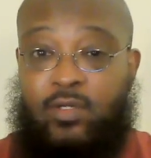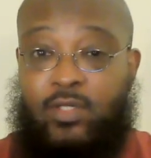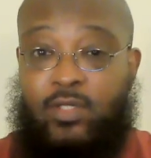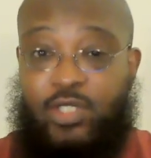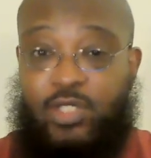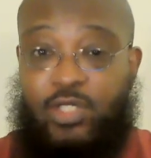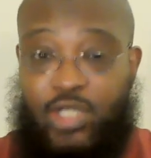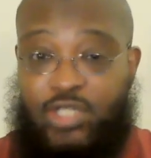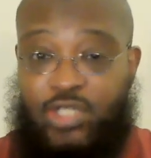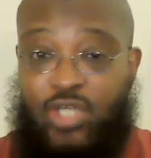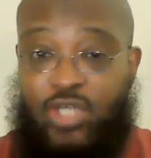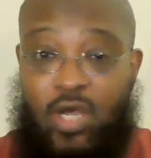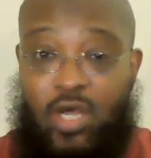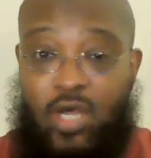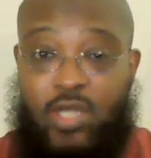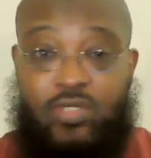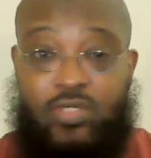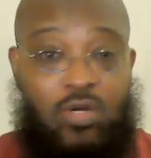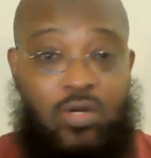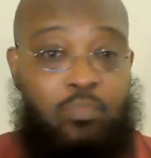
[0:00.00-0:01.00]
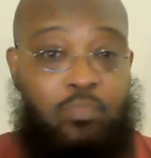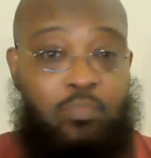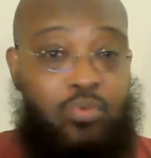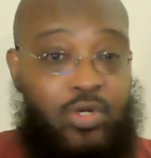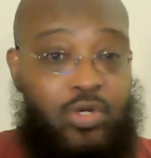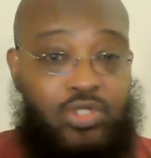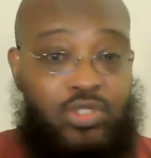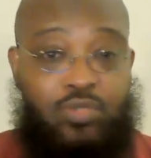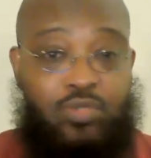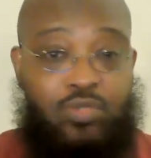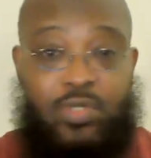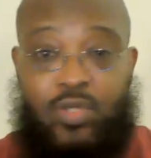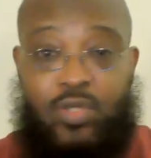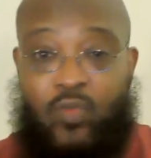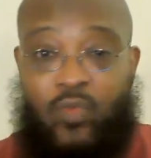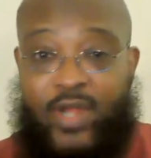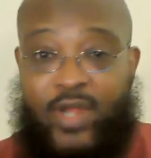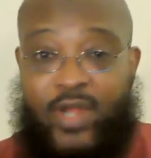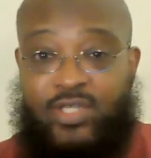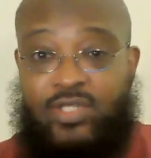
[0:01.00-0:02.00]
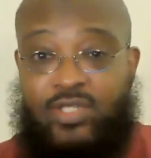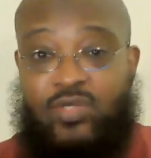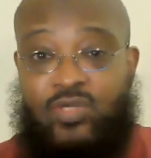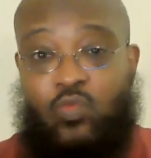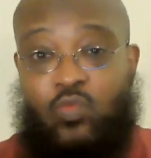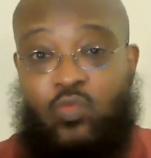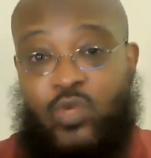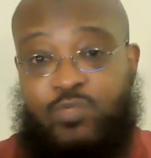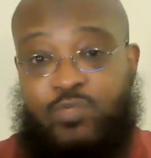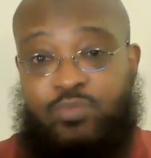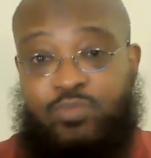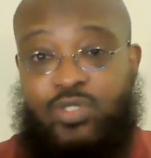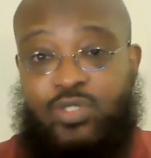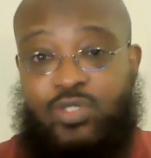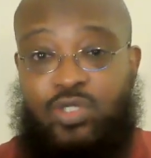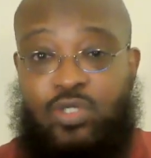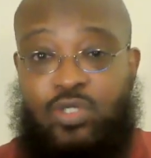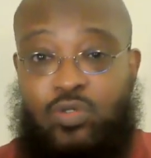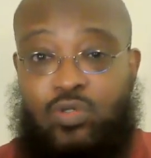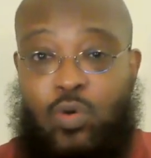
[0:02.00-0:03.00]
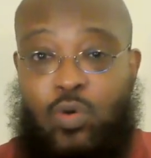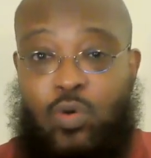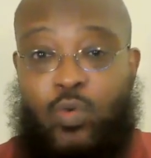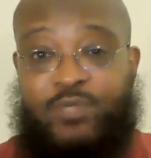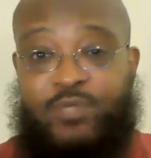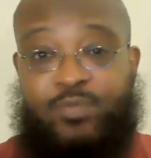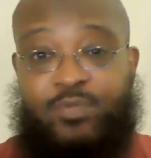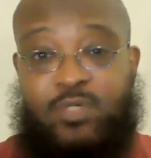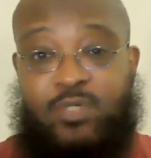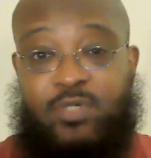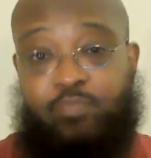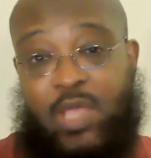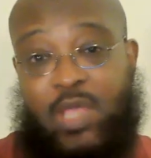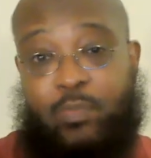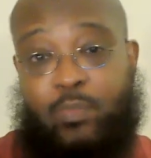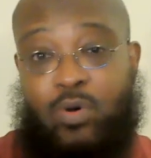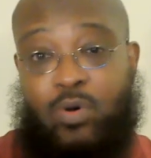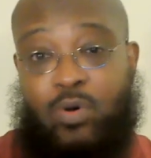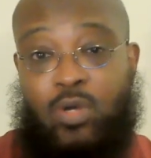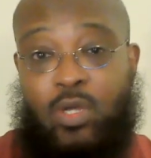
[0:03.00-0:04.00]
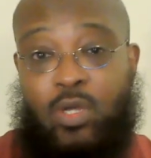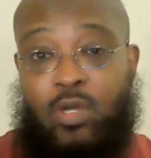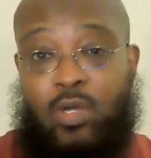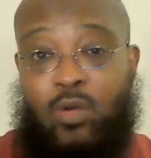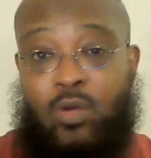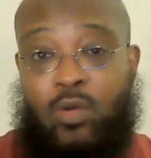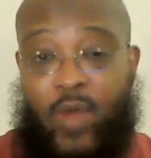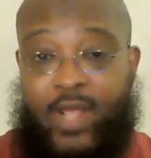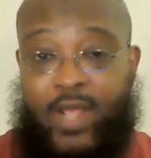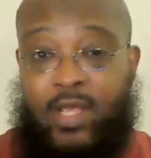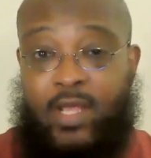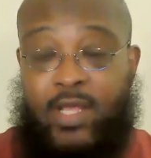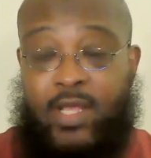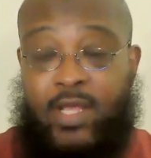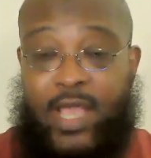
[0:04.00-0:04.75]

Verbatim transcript: The shaitan is going to point you in directions and whisper to you or whisper to people, right?